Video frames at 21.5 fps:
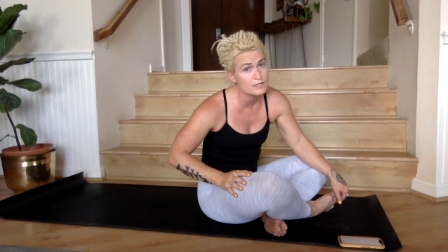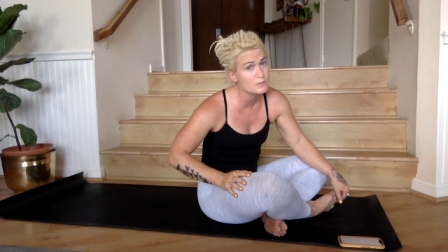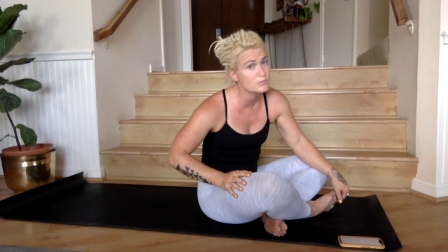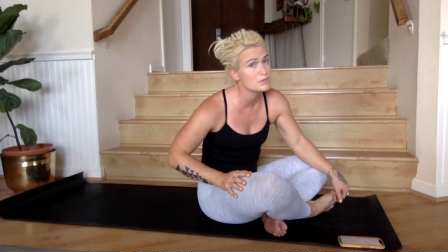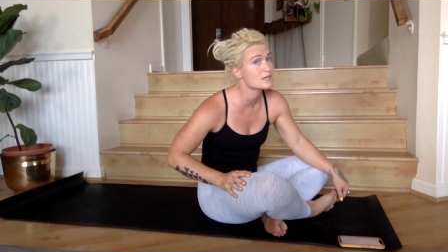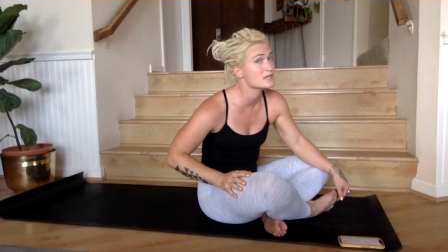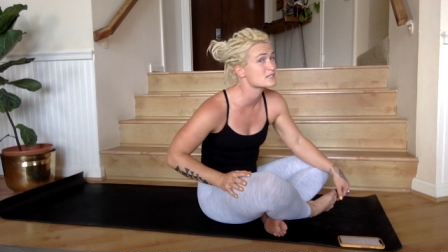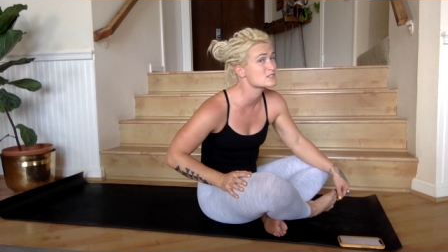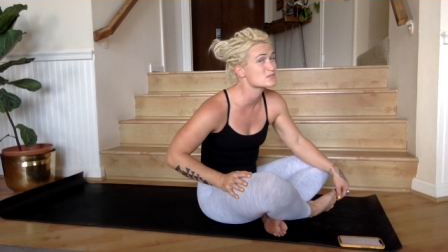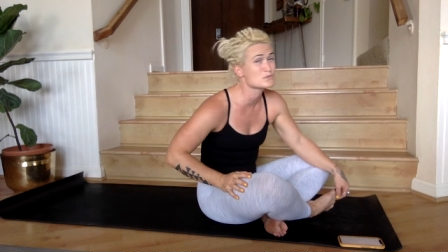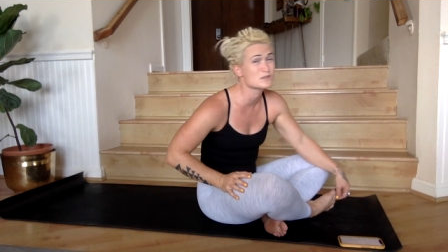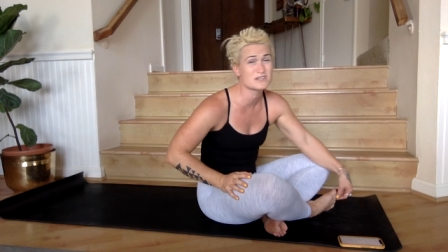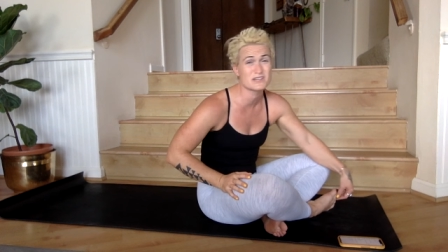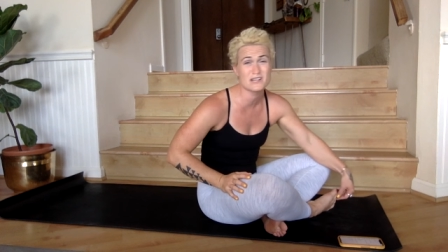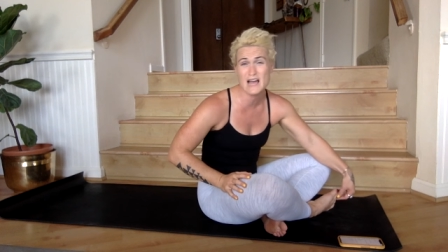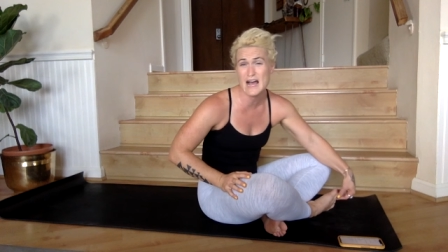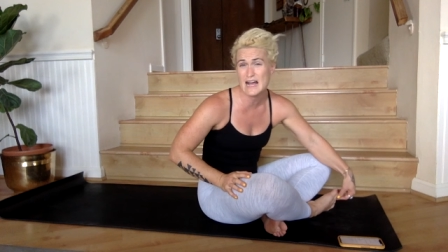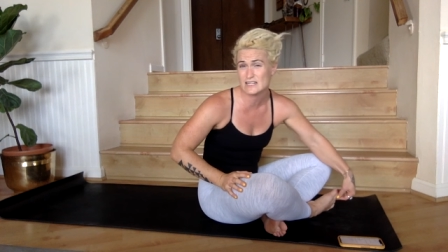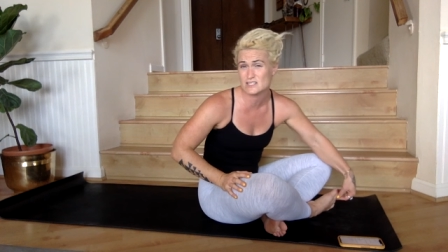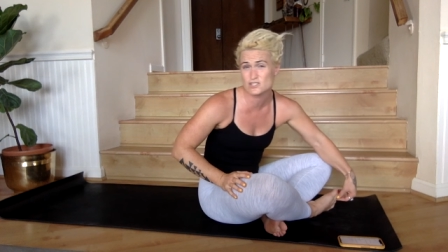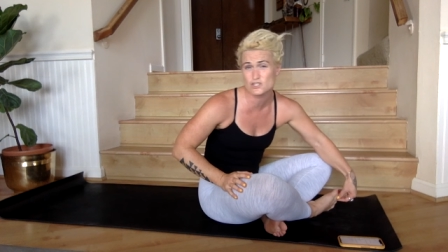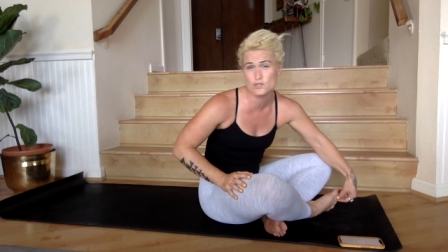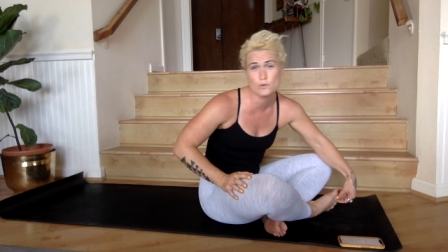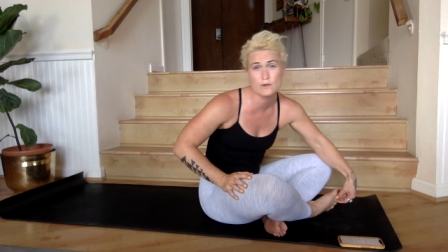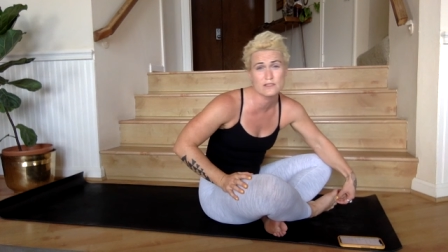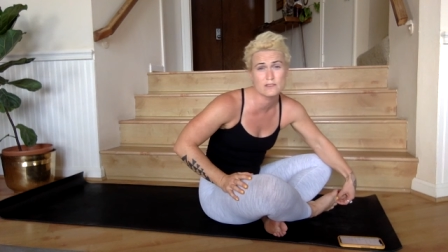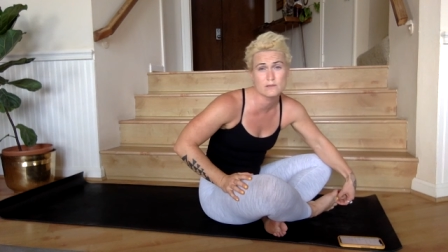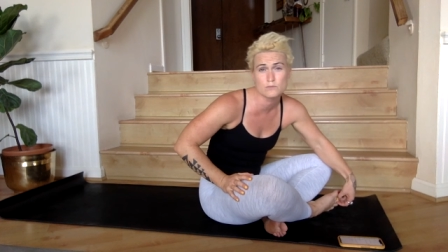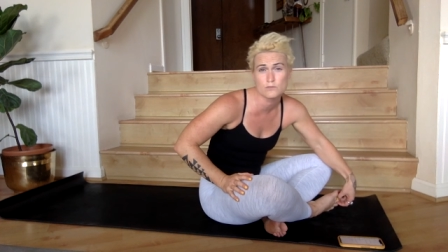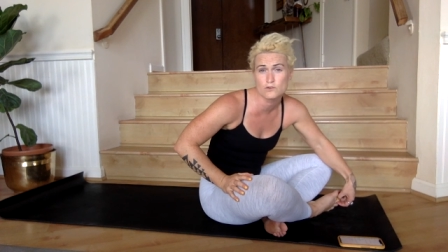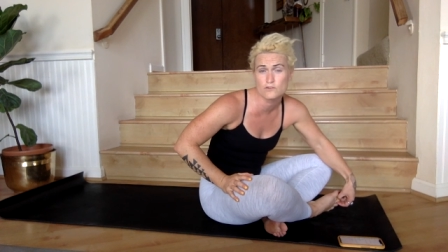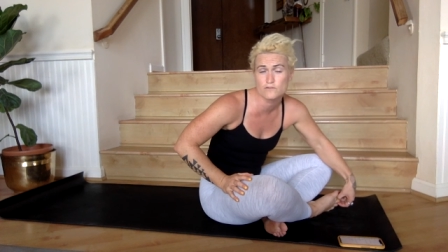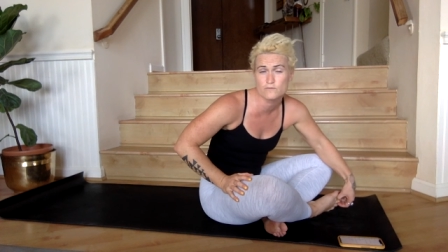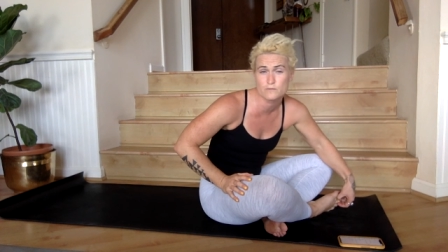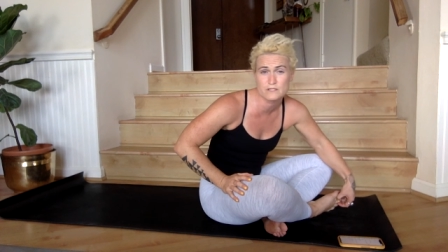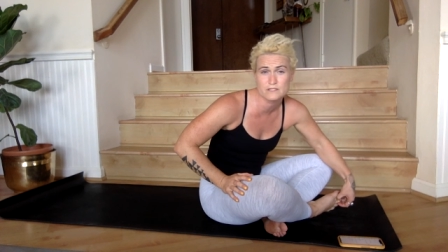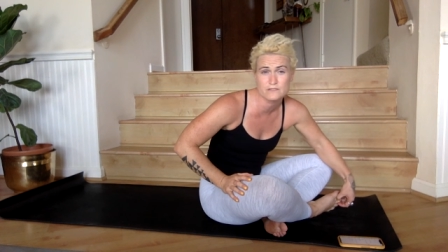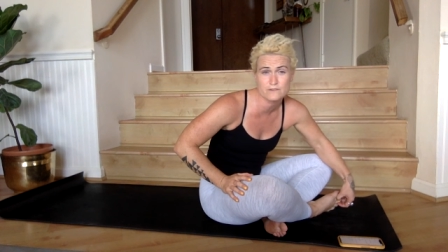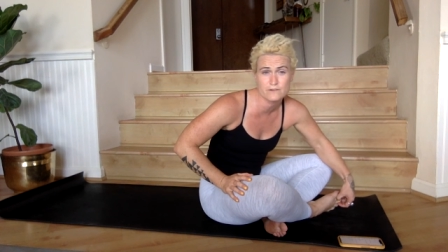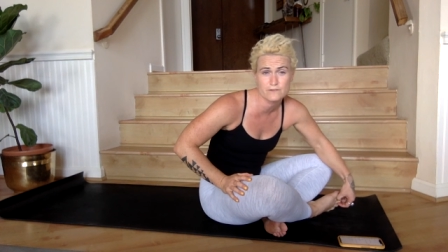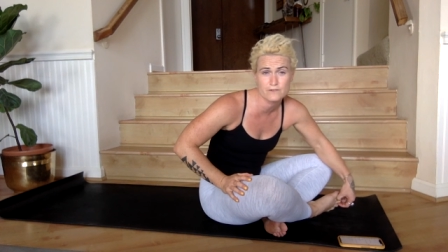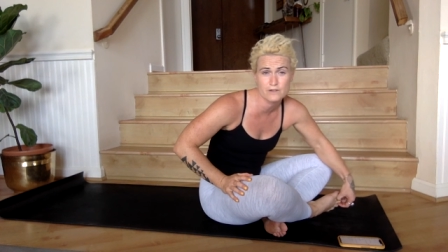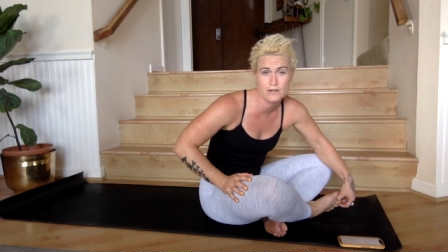quickly because we're not doing the
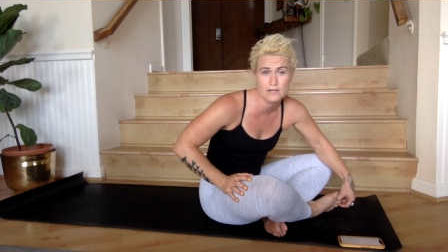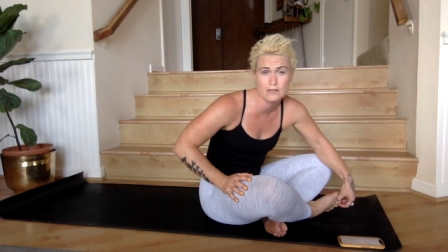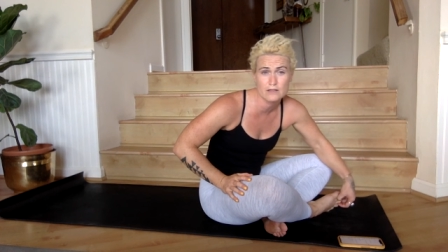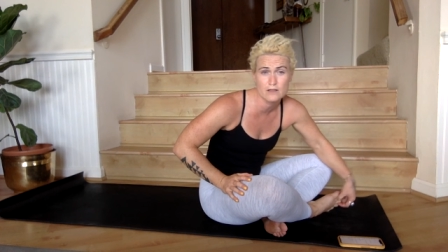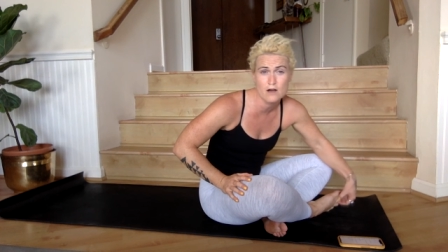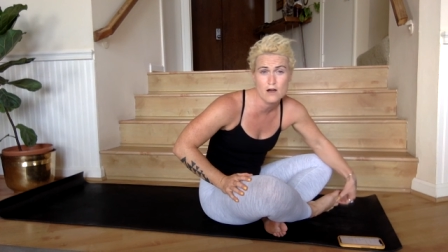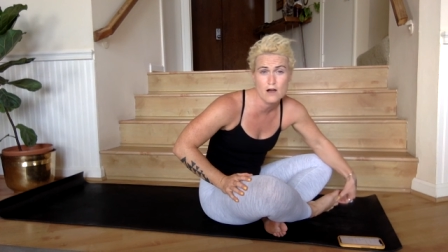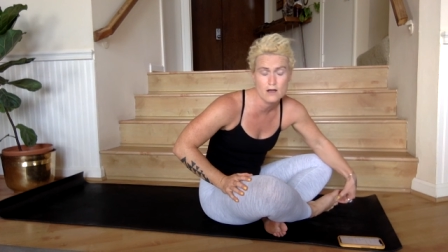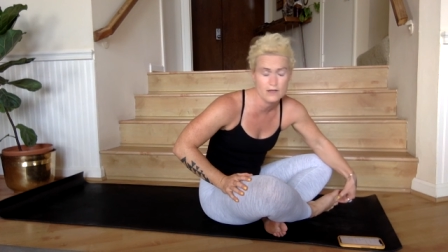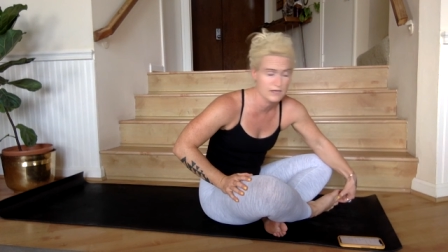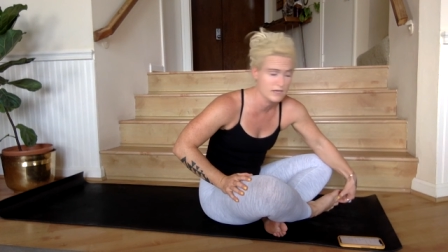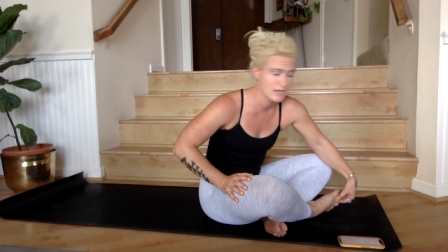movements for very